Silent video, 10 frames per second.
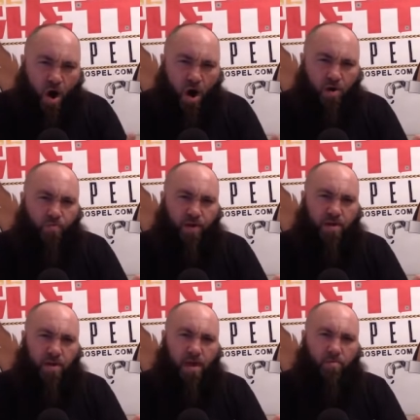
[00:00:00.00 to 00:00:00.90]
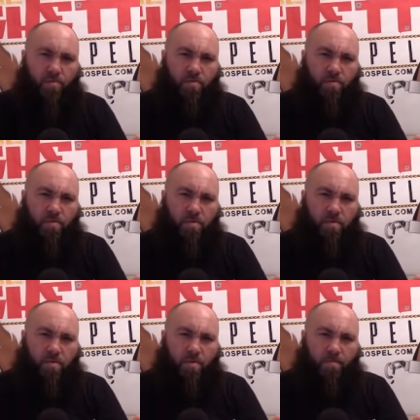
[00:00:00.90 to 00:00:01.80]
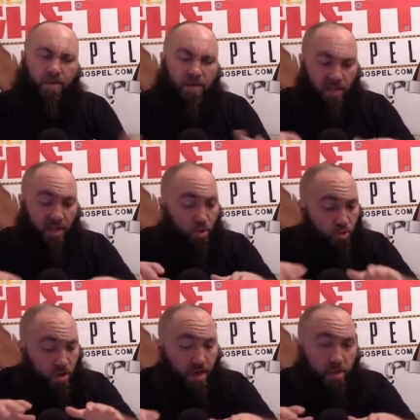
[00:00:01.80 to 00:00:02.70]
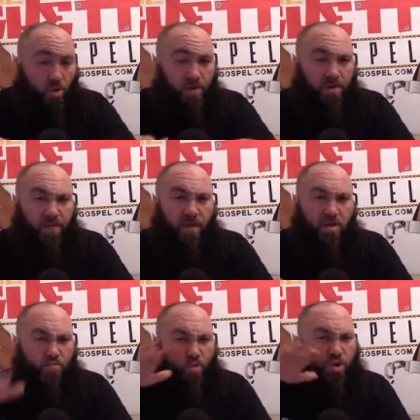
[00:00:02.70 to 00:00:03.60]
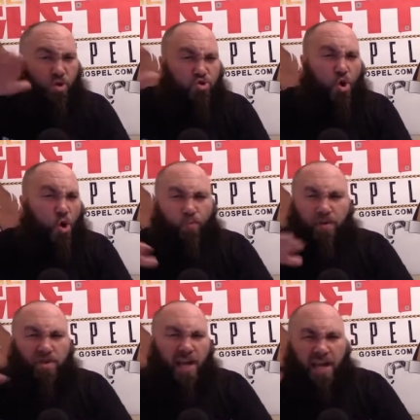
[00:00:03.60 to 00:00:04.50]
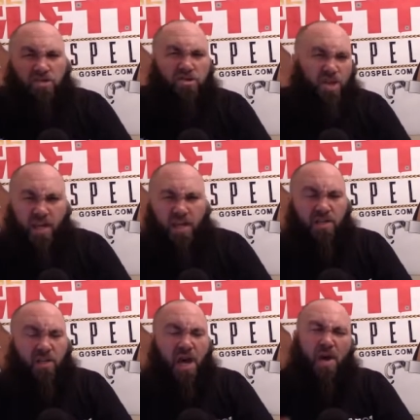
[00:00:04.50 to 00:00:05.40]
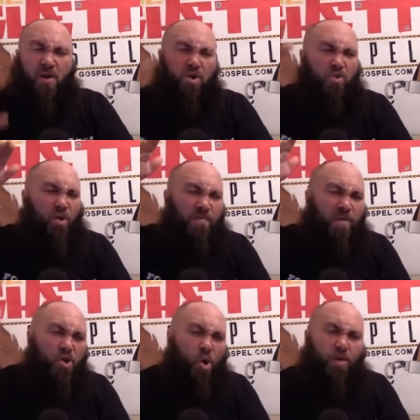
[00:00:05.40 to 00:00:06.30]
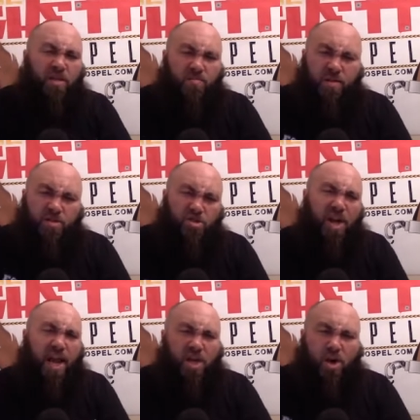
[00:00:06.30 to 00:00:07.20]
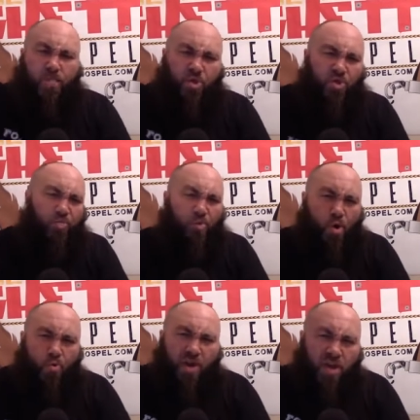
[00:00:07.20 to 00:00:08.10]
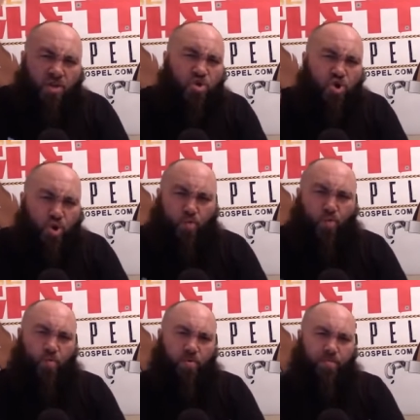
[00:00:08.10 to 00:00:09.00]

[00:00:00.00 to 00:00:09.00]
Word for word: heart right now? Because you clicked on this video, you want to know where Satan's seed is. You don't even know he's been setting up a throne in you.